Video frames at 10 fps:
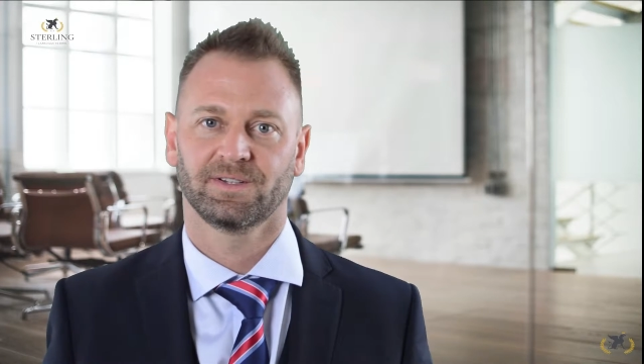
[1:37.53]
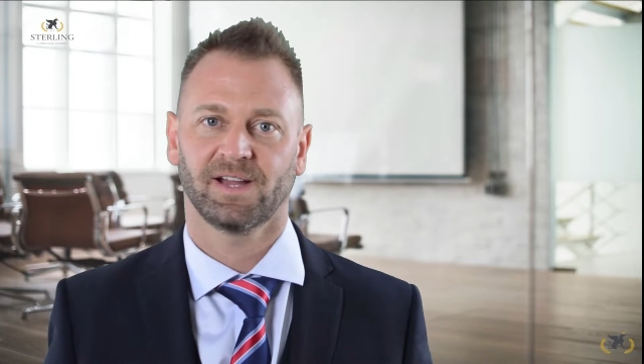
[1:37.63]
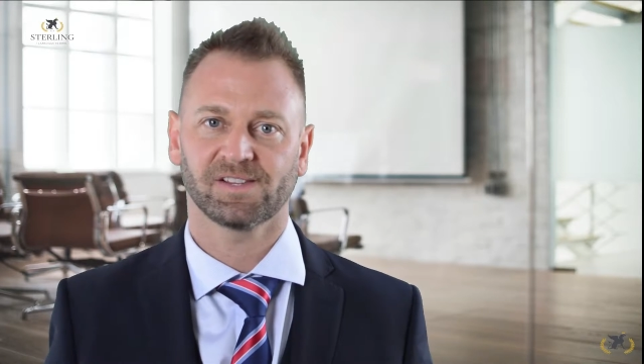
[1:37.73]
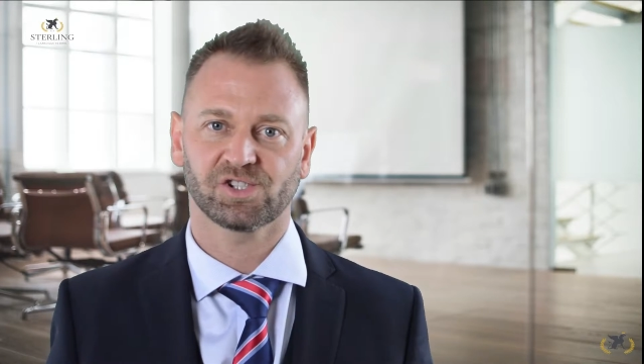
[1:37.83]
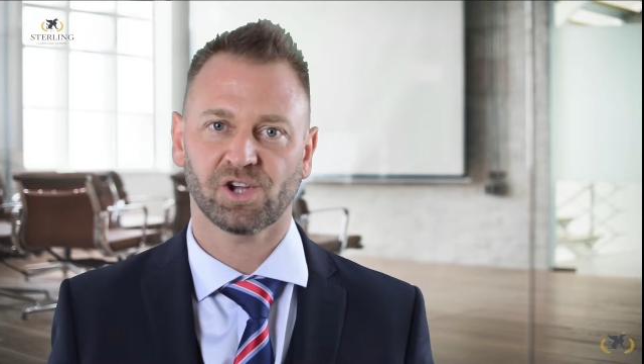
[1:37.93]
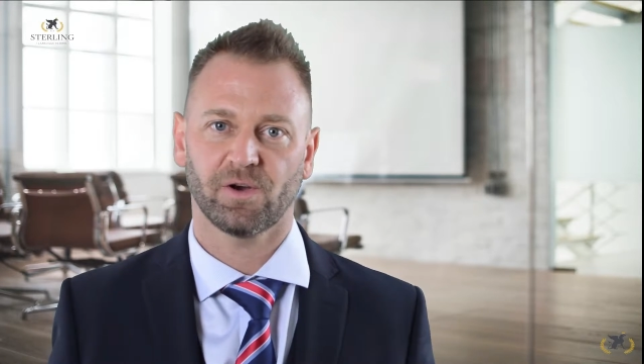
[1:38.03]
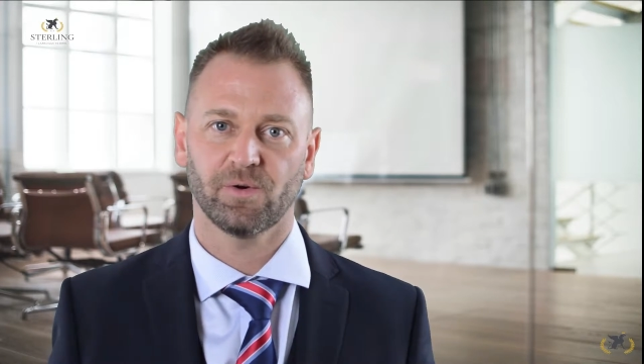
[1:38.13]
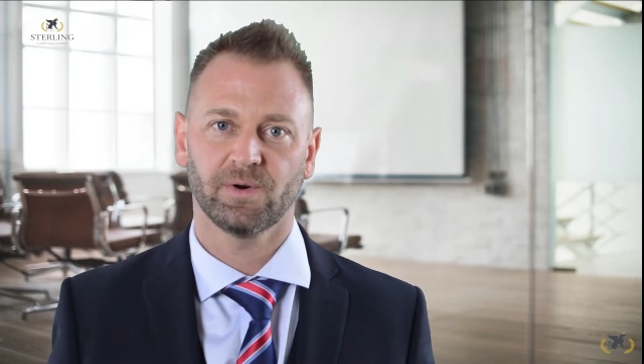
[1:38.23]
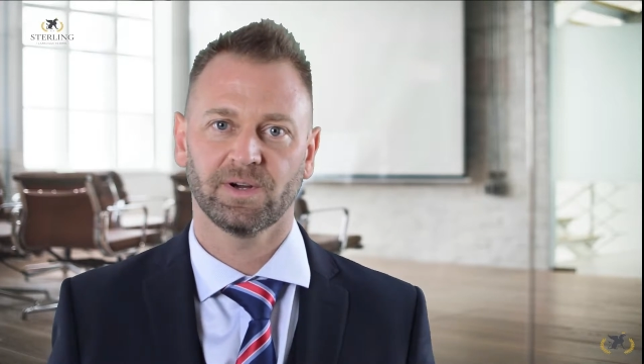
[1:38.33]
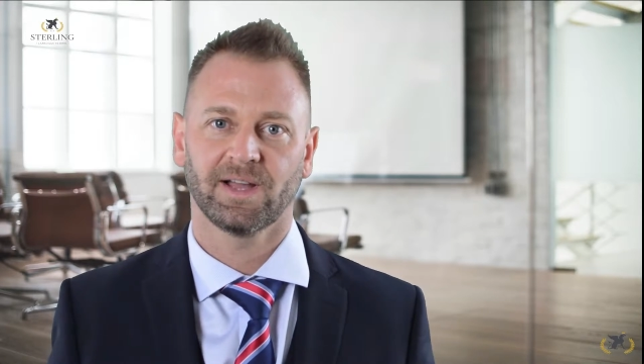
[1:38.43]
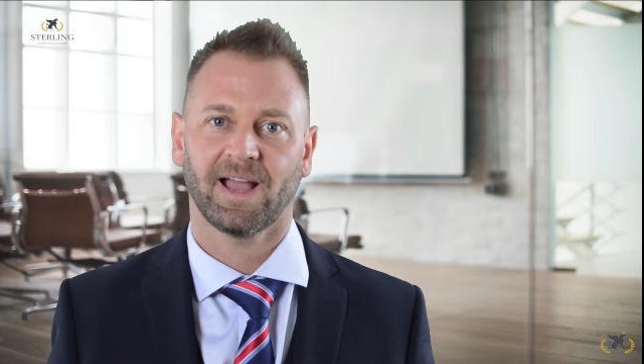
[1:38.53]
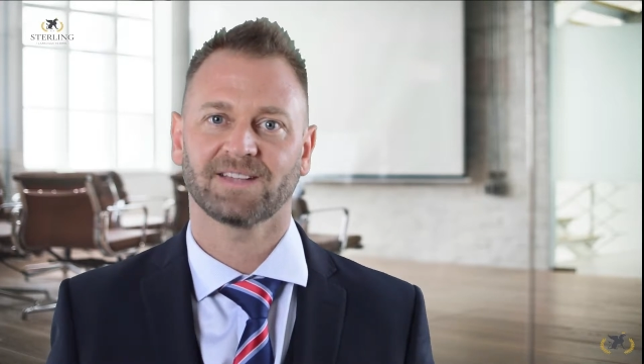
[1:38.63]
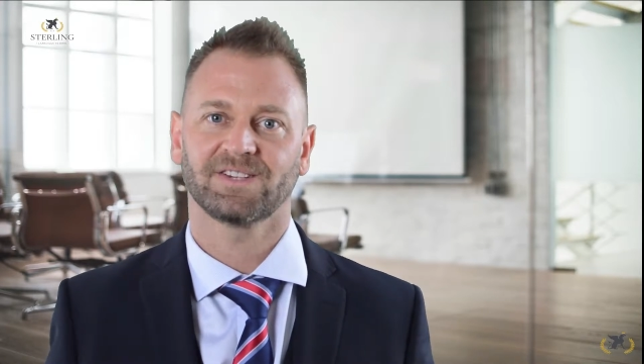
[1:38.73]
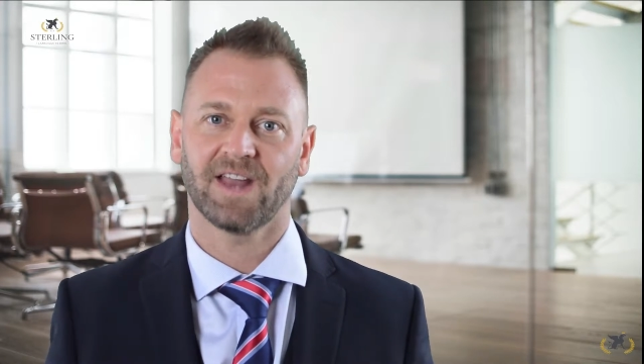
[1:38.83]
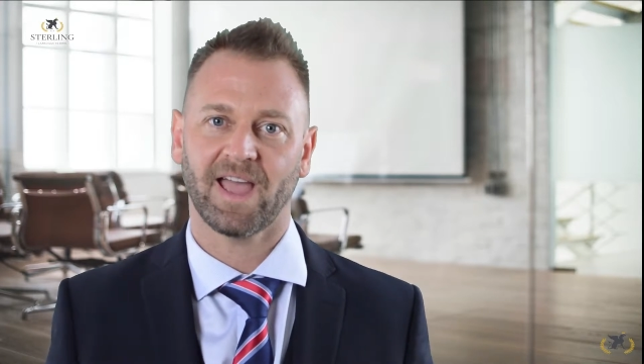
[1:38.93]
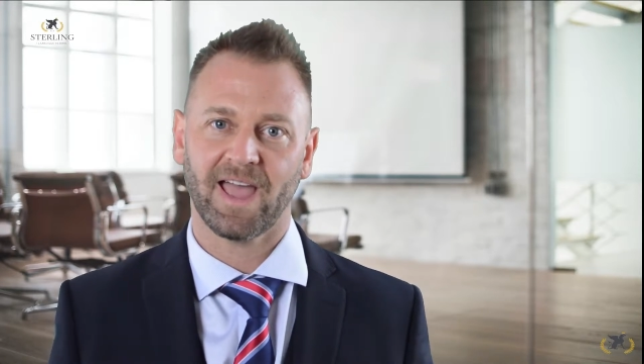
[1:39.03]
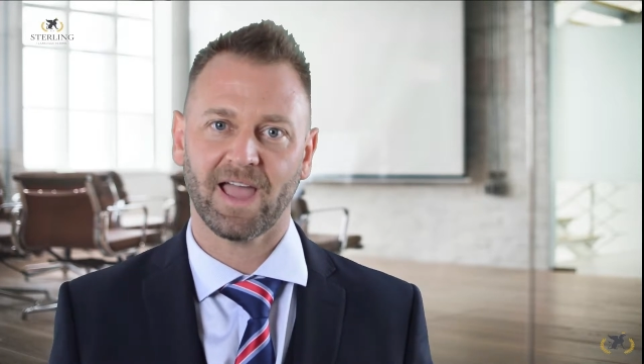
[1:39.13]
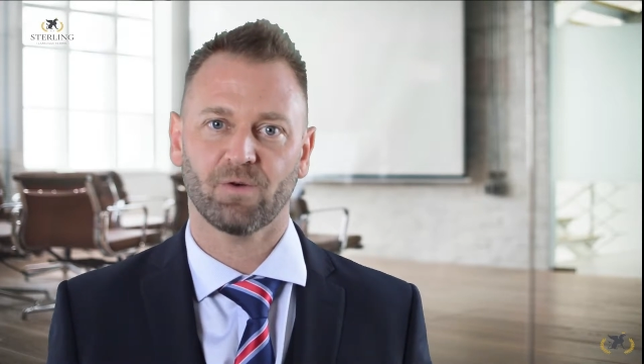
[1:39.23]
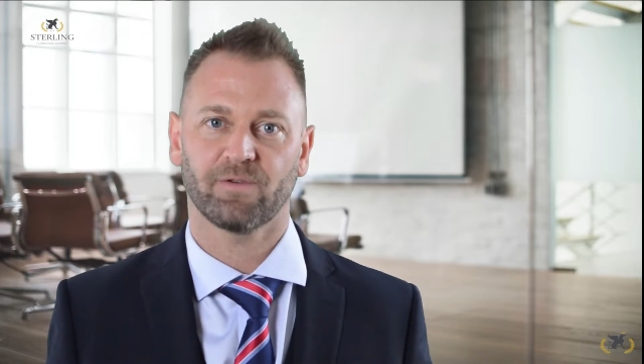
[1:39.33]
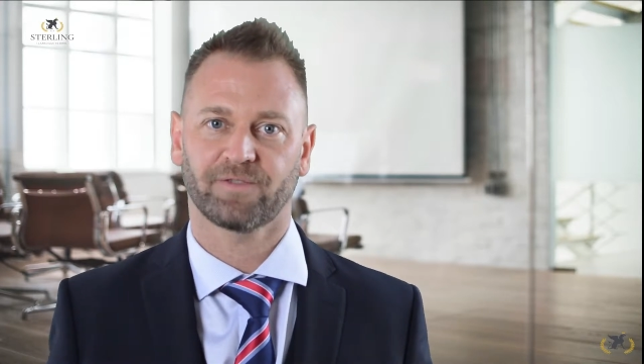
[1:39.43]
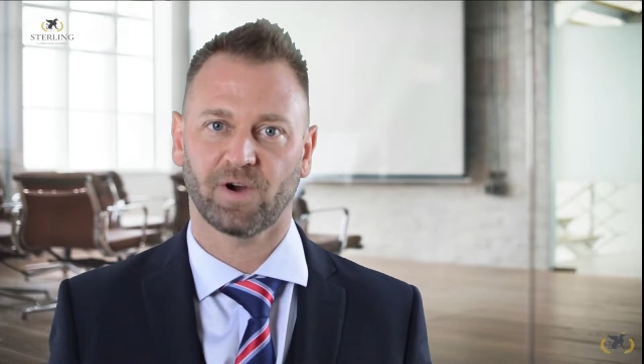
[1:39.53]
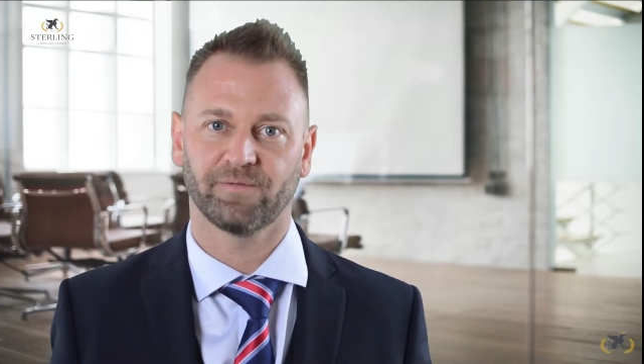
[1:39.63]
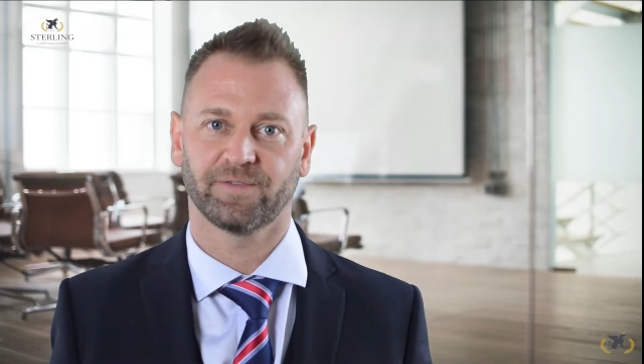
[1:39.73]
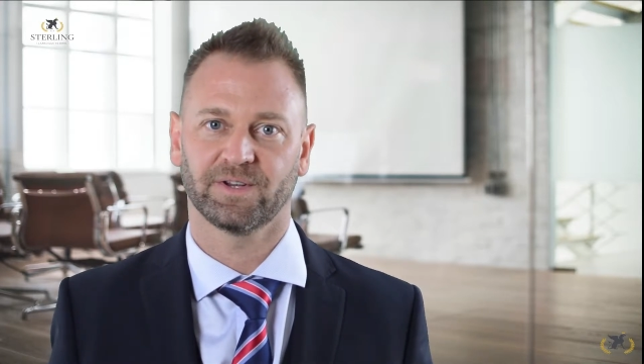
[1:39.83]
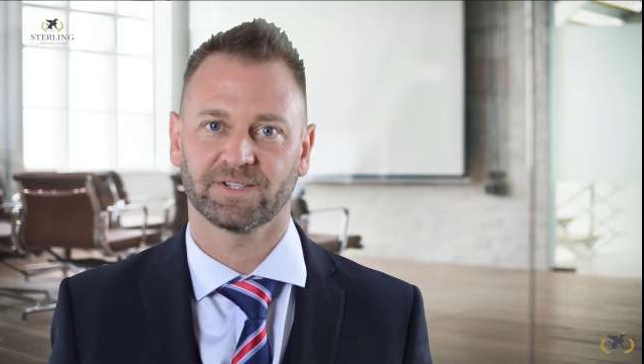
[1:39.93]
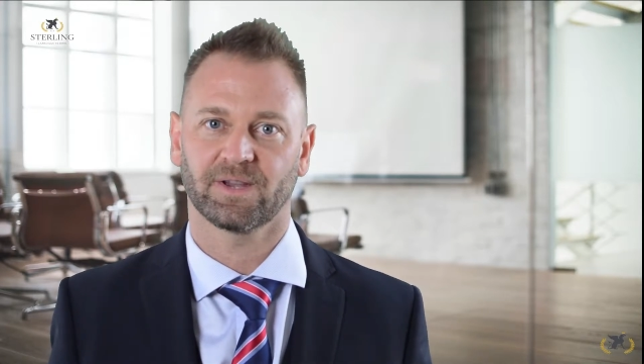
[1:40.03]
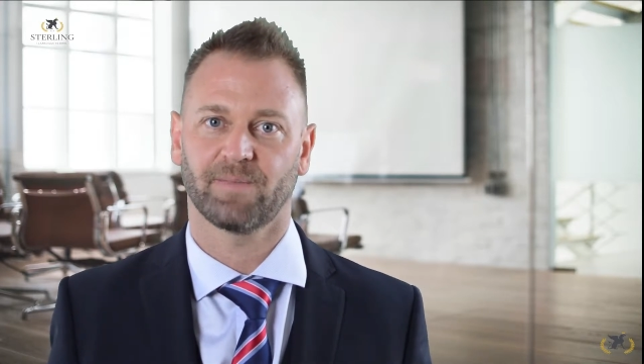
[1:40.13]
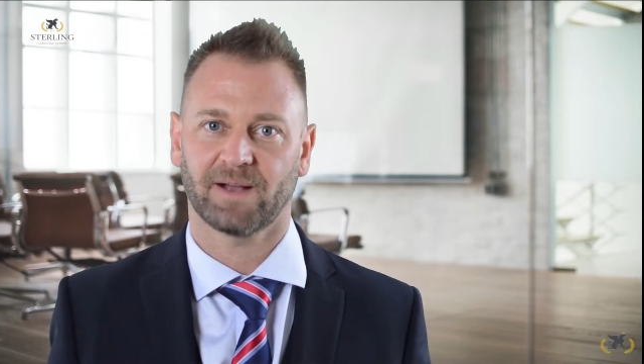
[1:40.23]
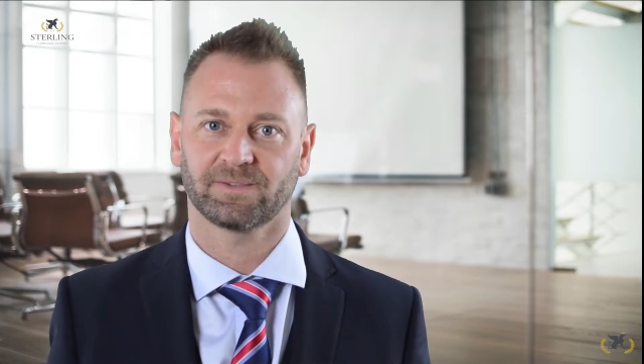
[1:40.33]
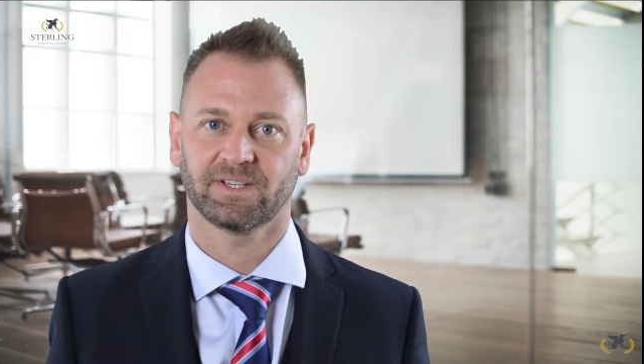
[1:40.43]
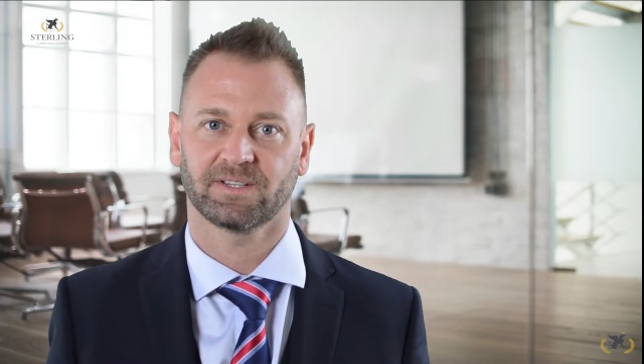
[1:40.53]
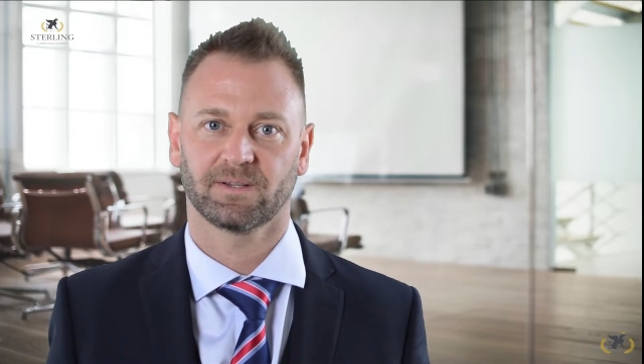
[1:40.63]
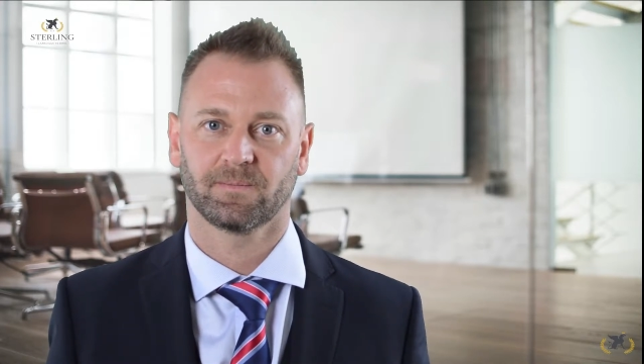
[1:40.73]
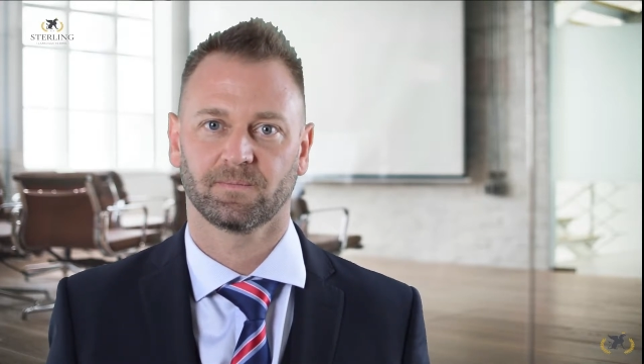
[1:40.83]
and so has an air of confidence about it.